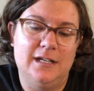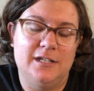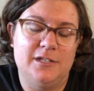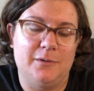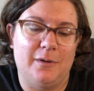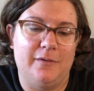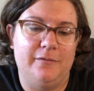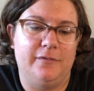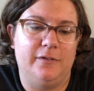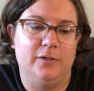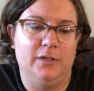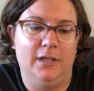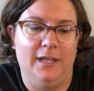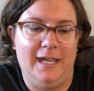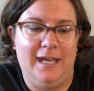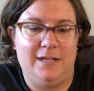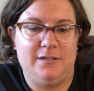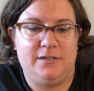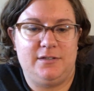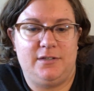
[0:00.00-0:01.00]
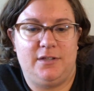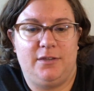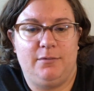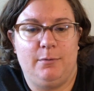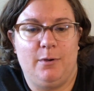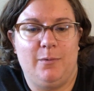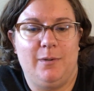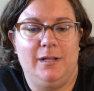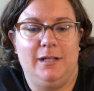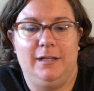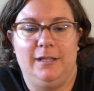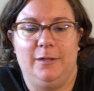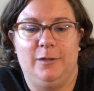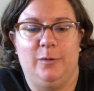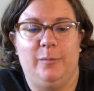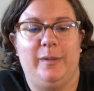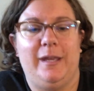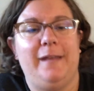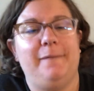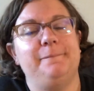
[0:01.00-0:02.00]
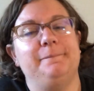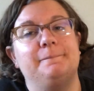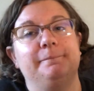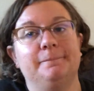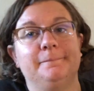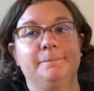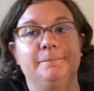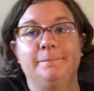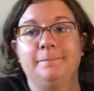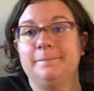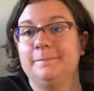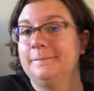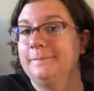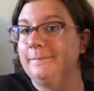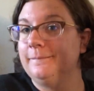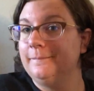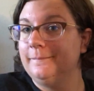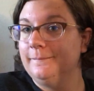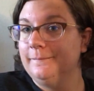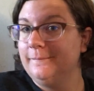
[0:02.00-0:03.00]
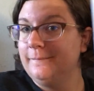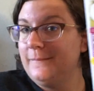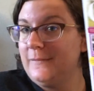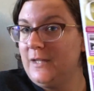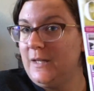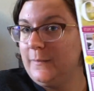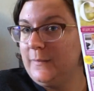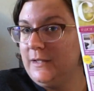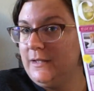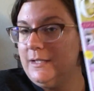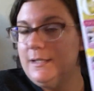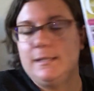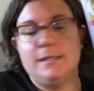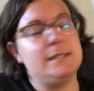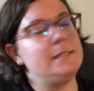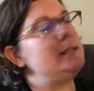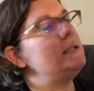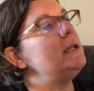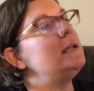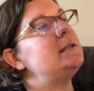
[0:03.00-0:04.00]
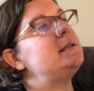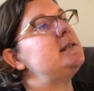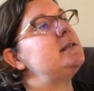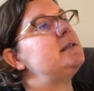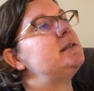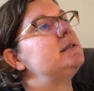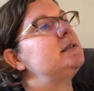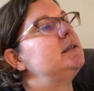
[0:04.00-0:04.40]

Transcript: so I've glanced through it a little bit. But this is it.